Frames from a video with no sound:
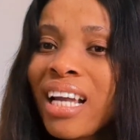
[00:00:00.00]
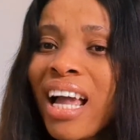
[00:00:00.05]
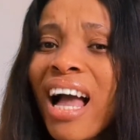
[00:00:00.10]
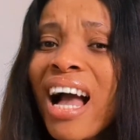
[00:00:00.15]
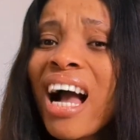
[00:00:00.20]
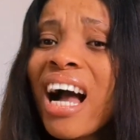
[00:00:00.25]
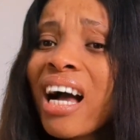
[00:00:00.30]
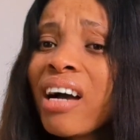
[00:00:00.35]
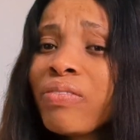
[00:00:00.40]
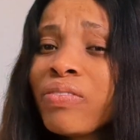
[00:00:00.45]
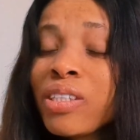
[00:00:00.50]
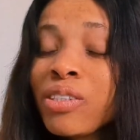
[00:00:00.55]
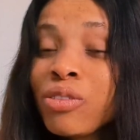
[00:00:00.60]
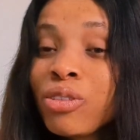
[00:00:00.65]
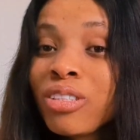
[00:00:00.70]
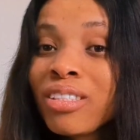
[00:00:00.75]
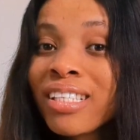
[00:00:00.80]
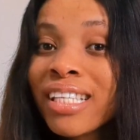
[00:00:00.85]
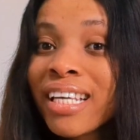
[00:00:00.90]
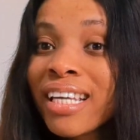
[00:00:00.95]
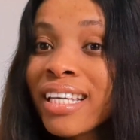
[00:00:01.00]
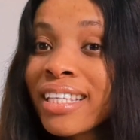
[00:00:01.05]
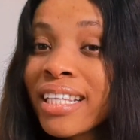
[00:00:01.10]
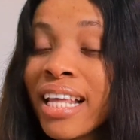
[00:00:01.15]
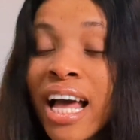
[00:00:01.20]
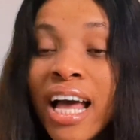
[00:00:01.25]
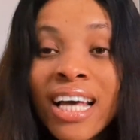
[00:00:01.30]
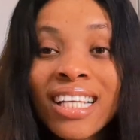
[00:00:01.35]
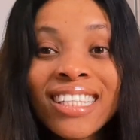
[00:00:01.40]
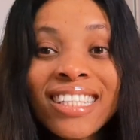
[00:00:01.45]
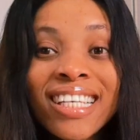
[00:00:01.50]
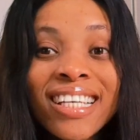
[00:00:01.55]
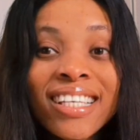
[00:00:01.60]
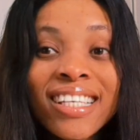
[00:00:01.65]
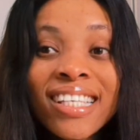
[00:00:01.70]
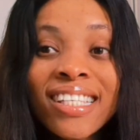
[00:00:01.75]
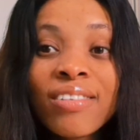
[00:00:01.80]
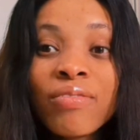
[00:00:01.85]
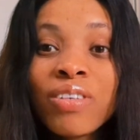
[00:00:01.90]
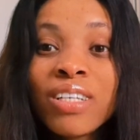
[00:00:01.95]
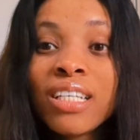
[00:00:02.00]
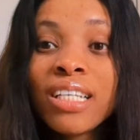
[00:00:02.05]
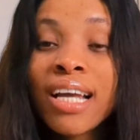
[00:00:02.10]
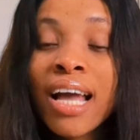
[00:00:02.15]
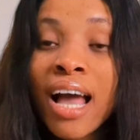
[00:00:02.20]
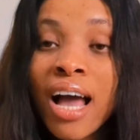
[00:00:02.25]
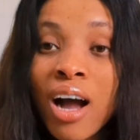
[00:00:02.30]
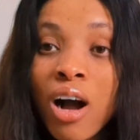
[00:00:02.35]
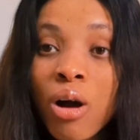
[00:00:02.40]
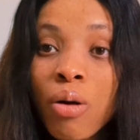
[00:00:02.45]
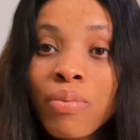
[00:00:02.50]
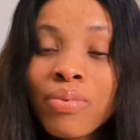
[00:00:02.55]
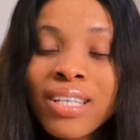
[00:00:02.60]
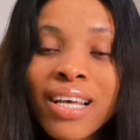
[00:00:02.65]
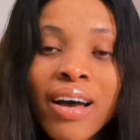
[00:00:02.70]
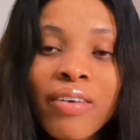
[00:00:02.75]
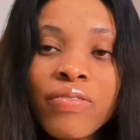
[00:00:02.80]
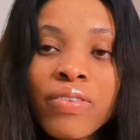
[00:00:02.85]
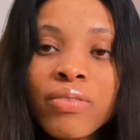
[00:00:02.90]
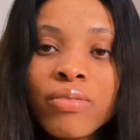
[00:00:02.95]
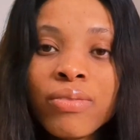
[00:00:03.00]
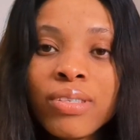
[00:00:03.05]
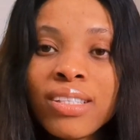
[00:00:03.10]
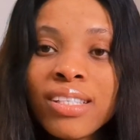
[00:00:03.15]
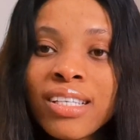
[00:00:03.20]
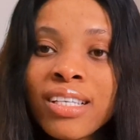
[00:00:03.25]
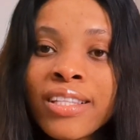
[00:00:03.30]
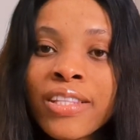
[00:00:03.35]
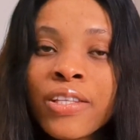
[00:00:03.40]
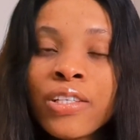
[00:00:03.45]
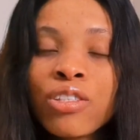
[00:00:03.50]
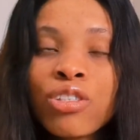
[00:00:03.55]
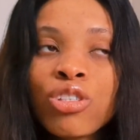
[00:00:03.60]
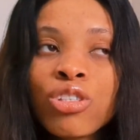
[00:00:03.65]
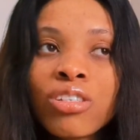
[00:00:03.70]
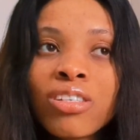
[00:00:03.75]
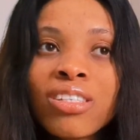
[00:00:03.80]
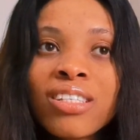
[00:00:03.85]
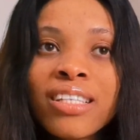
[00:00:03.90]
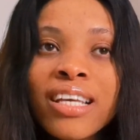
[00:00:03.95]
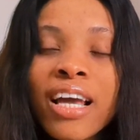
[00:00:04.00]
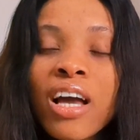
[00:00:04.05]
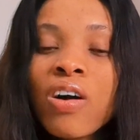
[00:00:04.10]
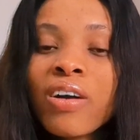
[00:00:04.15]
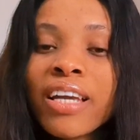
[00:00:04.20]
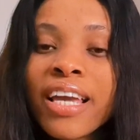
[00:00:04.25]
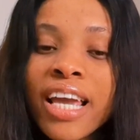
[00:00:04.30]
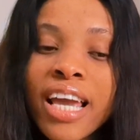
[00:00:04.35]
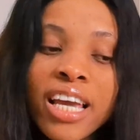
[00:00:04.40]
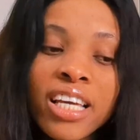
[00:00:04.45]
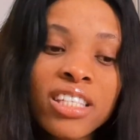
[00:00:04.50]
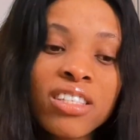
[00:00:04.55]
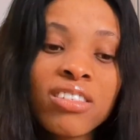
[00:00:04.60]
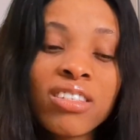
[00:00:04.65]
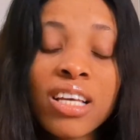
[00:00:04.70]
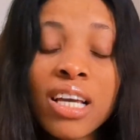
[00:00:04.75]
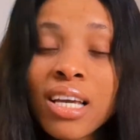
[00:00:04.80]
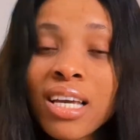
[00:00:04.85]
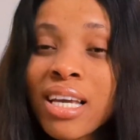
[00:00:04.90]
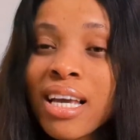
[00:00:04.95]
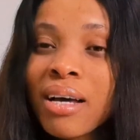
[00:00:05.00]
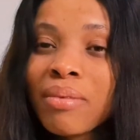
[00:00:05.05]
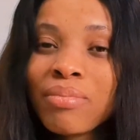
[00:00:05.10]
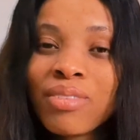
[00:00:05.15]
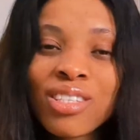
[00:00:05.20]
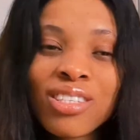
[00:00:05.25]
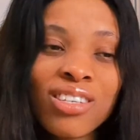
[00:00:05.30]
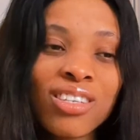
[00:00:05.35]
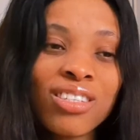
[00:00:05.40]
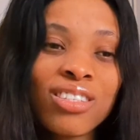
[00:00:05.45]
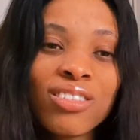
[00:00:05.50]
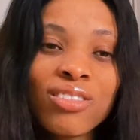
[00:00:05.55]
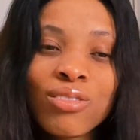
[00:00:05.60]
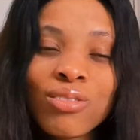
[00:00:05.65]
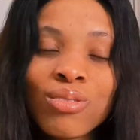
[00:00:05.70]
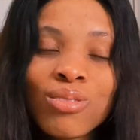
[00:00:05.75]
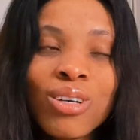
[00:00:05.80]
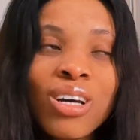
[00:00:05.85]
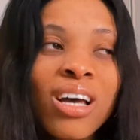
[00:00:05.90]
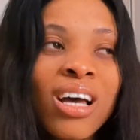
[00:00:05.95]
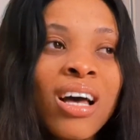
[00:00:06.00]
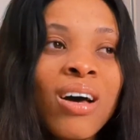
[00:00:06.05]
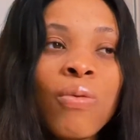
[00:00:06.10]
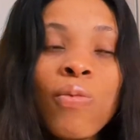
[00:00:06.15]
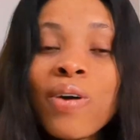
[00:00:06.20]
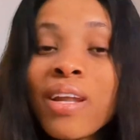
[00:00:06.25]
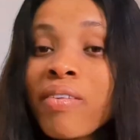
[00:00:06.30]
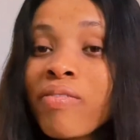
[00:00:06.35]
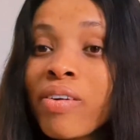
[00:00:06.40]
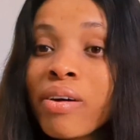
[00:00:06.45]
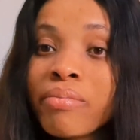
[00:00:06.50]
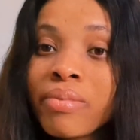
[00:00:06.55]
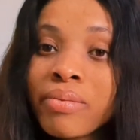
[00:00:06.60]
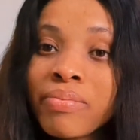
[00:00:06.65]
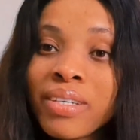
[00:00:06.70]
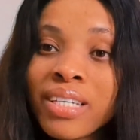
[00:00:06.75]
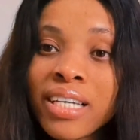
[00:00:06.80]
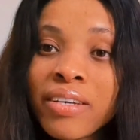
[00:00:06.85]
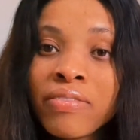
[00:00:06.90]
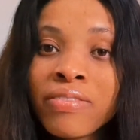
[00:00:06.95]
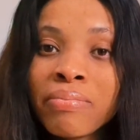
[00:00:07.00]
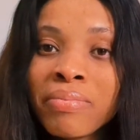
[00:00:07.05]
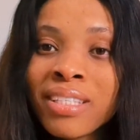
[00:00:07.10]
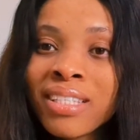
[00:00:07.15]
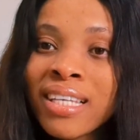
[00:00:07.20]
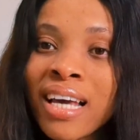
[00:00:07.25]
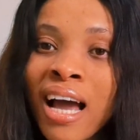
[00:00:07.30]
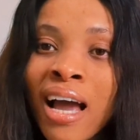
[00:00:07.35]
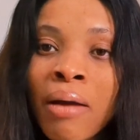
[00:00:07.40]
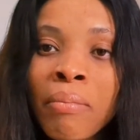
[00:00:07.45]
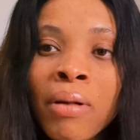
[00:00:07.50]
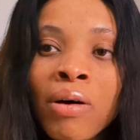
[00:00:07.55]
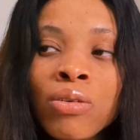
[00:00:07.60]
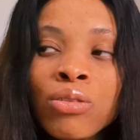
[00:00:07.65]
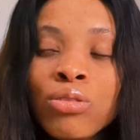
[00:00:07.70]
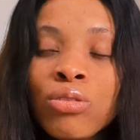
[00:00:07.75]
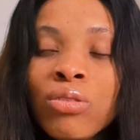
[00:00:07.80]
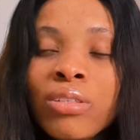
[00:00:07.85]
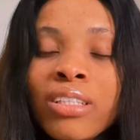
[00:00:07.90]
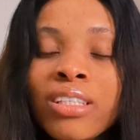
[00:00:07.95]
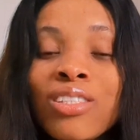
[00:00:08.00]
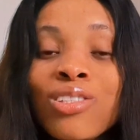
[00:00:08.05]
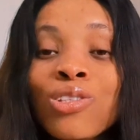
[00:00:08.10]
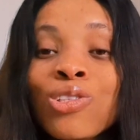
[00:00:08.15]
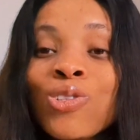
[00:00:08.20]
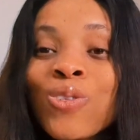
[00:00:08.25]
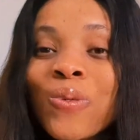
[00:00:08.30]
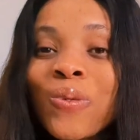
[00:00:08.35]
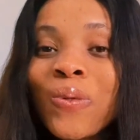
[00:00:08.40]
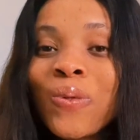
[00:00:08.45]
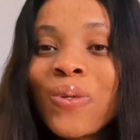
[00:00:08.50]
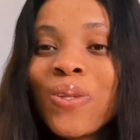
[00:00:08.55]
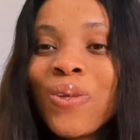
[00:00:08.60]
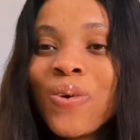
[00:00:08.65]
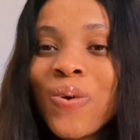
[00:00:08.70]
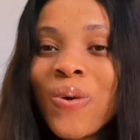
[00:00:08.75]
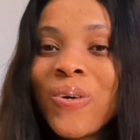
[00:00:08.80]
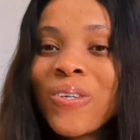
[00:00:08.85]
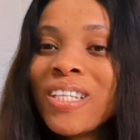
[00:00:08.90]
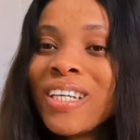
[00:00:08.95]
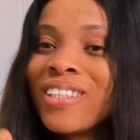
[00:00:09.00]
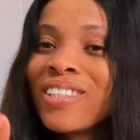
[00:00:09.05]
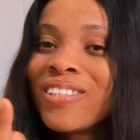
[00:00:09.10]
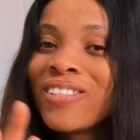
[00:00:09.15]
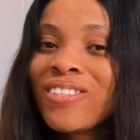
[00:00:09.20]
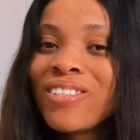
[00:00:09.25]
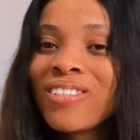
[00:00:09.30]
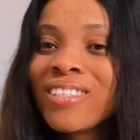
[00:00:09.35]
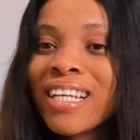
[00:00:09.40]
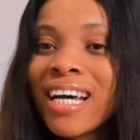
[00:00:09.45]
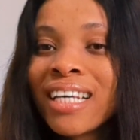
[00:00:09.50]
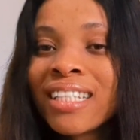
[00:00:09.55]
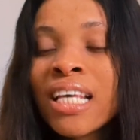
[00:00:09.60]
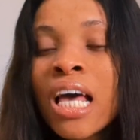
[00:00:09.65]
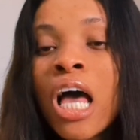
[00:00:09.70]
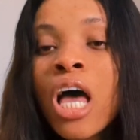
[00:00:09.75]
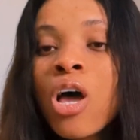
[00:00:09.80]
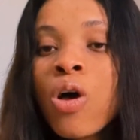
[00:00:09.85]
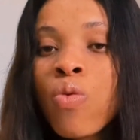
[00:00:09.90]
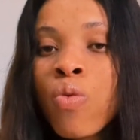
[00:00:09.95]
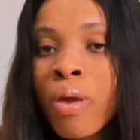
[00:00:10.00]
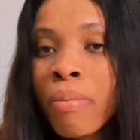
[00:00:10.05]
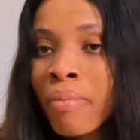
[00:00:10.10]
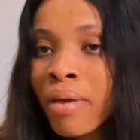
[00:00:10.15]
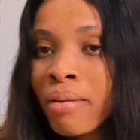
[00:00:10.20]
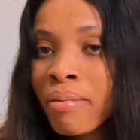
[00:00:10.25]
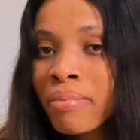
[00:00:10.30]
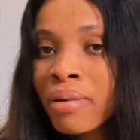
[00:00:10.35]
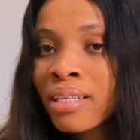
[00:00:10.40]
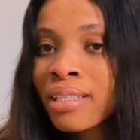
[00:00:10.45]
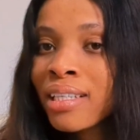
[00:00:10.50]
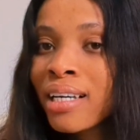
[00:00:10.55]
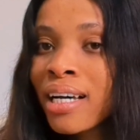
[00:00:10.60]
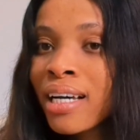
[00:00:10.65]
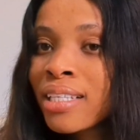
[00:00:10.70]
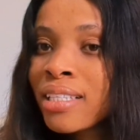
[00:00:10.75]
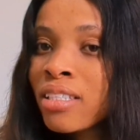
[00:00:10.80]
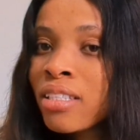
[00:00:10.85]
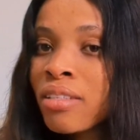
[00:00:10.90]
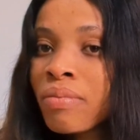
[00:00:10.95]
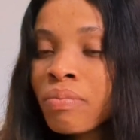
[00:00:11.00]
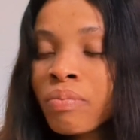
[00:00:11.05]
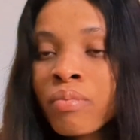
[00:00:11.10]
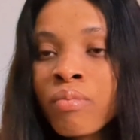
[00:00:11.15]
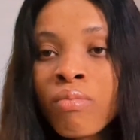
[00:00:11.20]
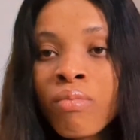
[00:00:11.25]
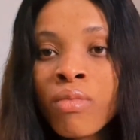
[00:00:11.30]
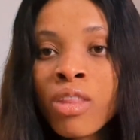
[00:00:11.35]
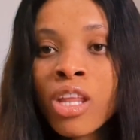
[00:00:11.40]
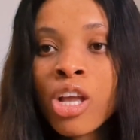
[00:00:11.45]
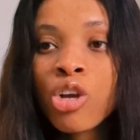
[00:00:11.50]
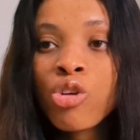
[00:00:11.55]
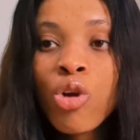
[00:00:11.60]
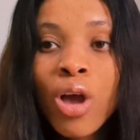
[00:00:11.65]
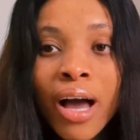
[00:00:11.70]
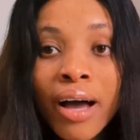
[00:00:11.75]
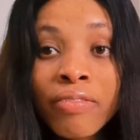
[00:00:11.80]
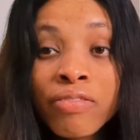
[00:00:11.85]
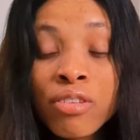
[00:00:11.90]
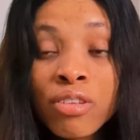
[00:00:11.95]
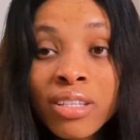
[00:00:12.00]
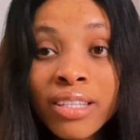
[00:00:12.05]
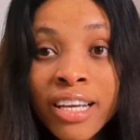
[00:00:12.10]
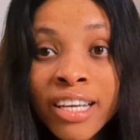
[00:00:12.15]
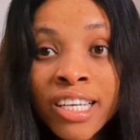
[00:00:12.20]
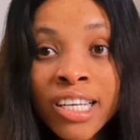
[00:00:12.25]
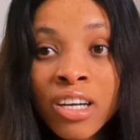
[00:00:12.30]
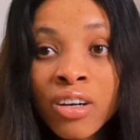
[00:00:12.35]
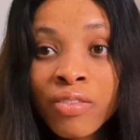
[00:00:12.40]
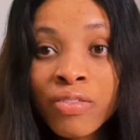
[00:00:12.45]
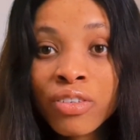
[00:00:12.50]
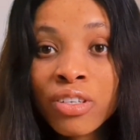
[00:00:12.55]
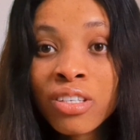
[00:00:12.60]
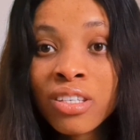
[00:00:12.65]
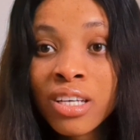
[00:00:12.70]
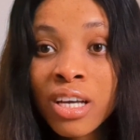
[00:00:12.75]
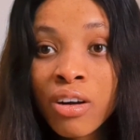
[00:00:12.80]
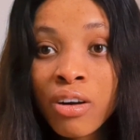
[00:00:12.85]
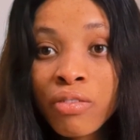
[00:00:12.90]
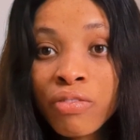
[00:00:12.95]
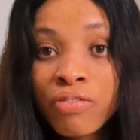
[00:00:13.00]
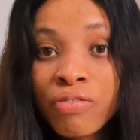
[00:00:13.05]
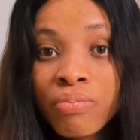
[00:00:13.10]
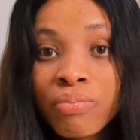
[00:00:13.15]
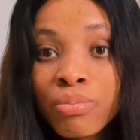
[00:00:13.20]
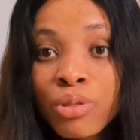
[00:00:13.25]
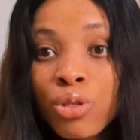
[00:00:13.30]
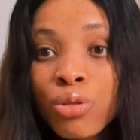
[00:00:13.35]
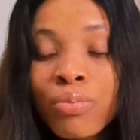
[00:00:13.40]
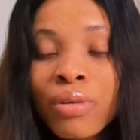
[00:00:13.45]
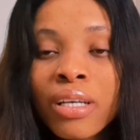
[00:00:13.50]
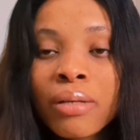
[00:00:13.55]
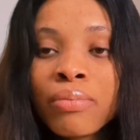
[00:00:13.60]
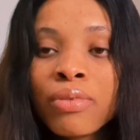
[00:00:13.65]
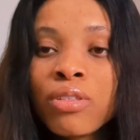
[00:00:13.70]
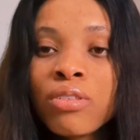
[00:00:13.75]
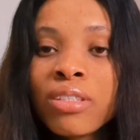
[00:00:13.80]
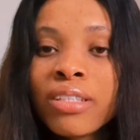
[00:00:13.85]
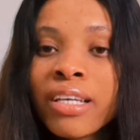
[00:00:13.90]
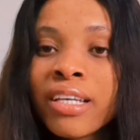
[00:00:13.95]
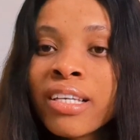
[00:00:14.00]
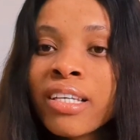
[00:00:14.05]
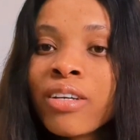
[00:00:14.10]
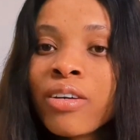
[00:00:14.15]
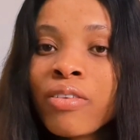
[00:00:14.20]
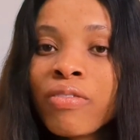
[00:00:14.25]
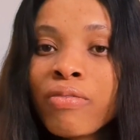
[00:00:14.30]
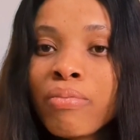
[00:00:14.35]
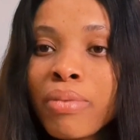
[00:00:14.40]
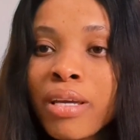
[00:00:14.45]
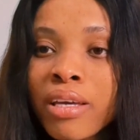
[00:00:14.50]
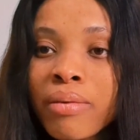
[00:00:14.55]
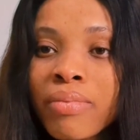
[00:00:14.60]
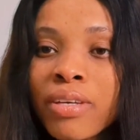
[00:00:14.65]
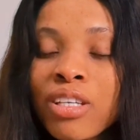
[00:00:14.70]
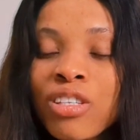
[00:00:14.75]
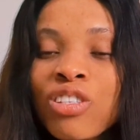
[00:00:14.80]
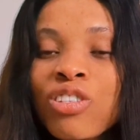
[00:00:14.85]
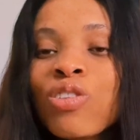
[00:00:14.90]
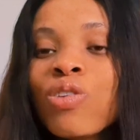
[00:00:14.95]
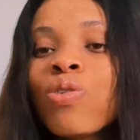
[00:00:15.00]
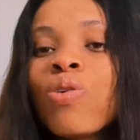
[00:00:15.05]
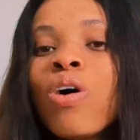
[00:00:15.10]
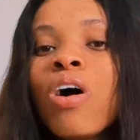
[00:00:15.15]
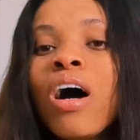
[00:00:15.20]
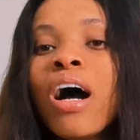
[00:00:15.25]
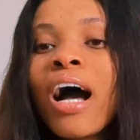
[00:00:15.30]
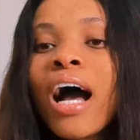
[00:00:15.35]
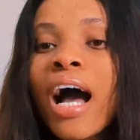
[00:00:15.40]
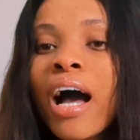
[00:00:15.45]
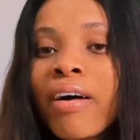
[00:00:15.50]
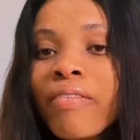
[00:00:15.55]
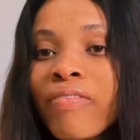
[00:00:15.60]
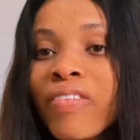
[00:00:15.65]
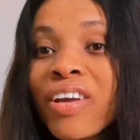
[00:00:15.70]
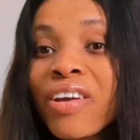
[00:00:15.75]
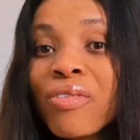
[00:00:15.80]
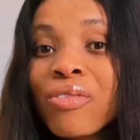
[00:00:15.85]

have a routine this really helps have a routine don't just say okay today i'm just going to whenever baby gives me time i'll do this no no no don't do that remember that you have to take care of yourself to be able to take care of baby so have a